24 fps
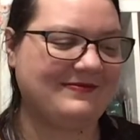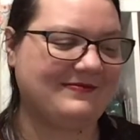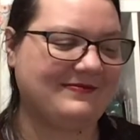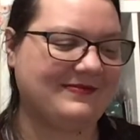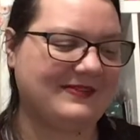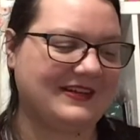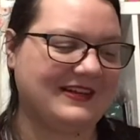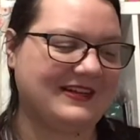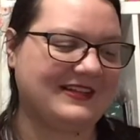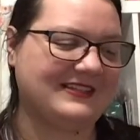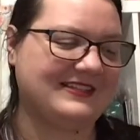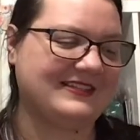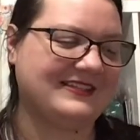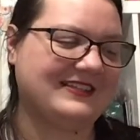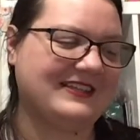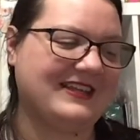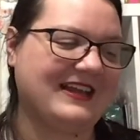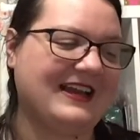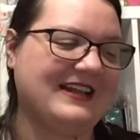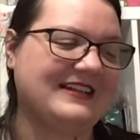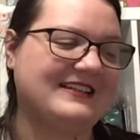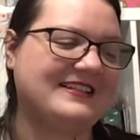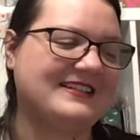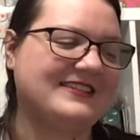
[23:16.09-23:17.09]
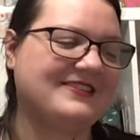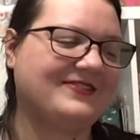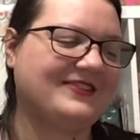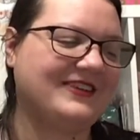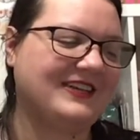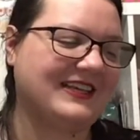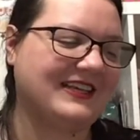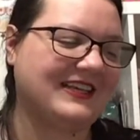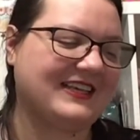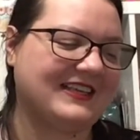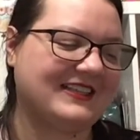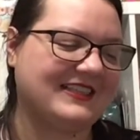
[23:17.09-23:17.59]
But I just want
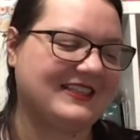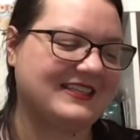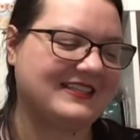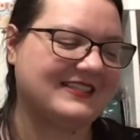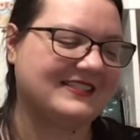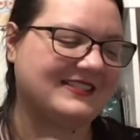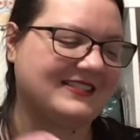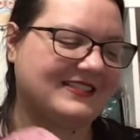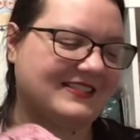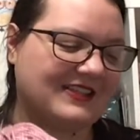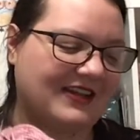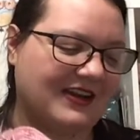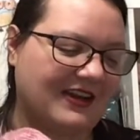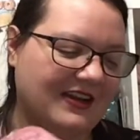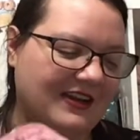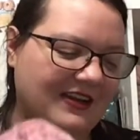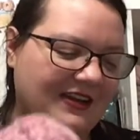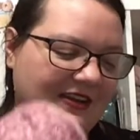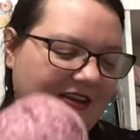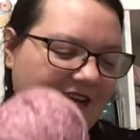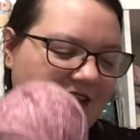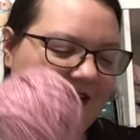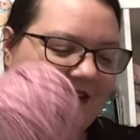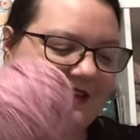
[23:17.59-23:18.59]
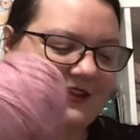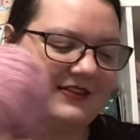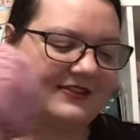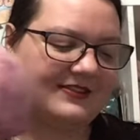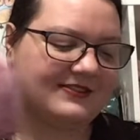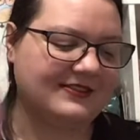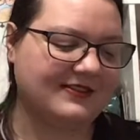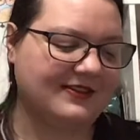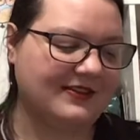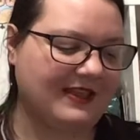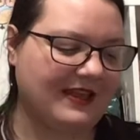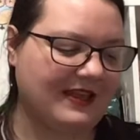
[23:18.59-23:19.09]
to get this done
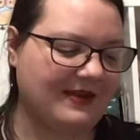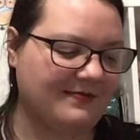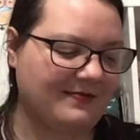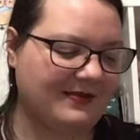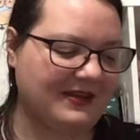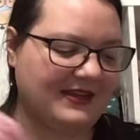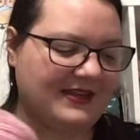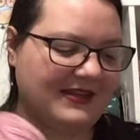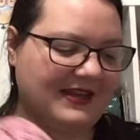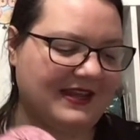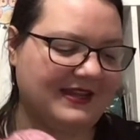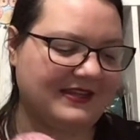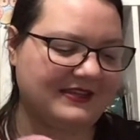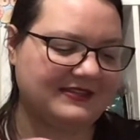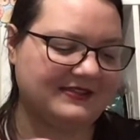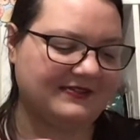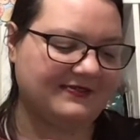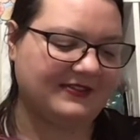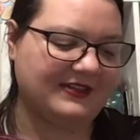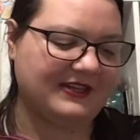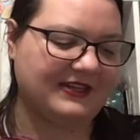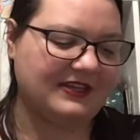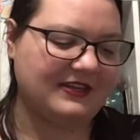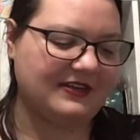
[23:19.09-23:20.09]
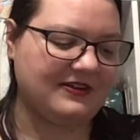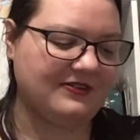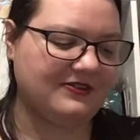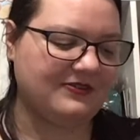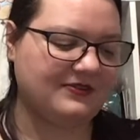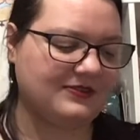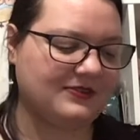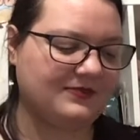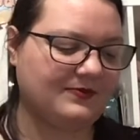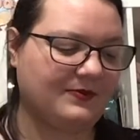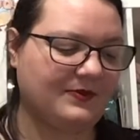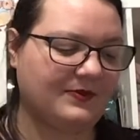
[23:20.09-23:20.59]
so that my next
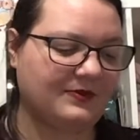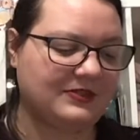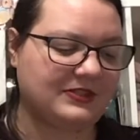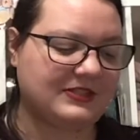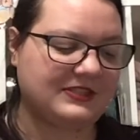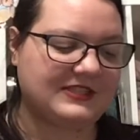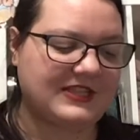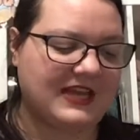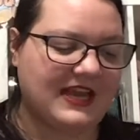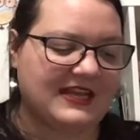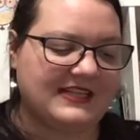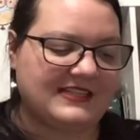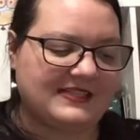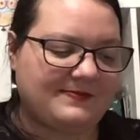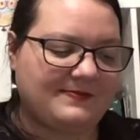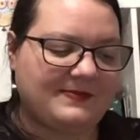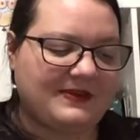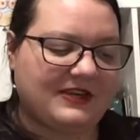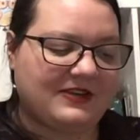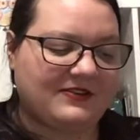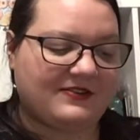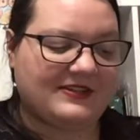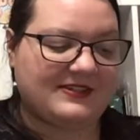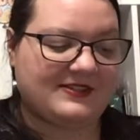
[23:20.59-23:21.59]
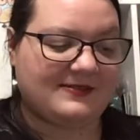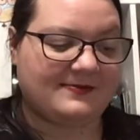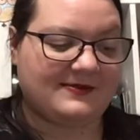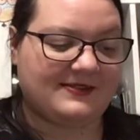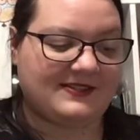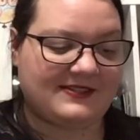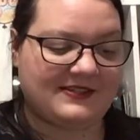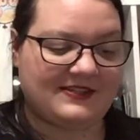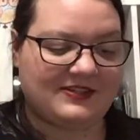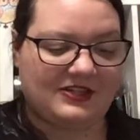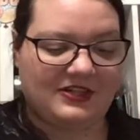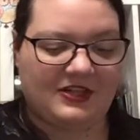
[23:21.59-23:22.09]
videos will just be
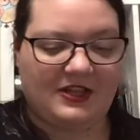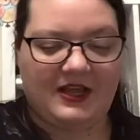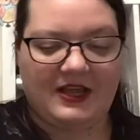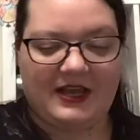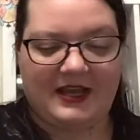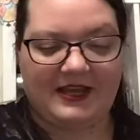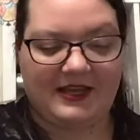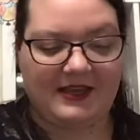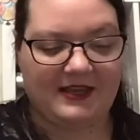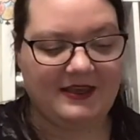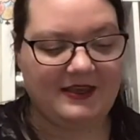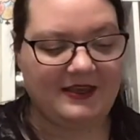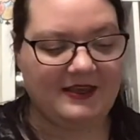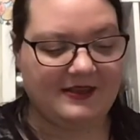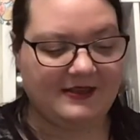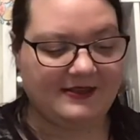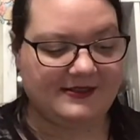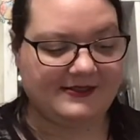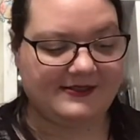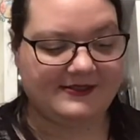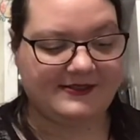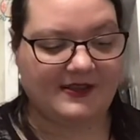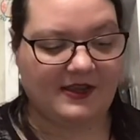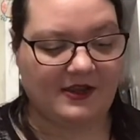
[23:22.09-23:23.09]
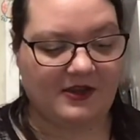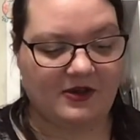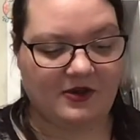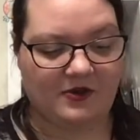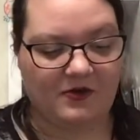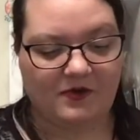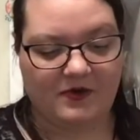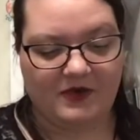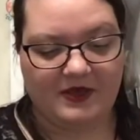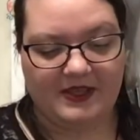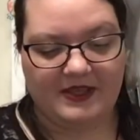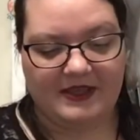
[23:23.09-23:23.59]
Christmas in July.
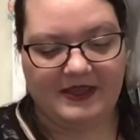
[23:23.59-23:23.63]
So,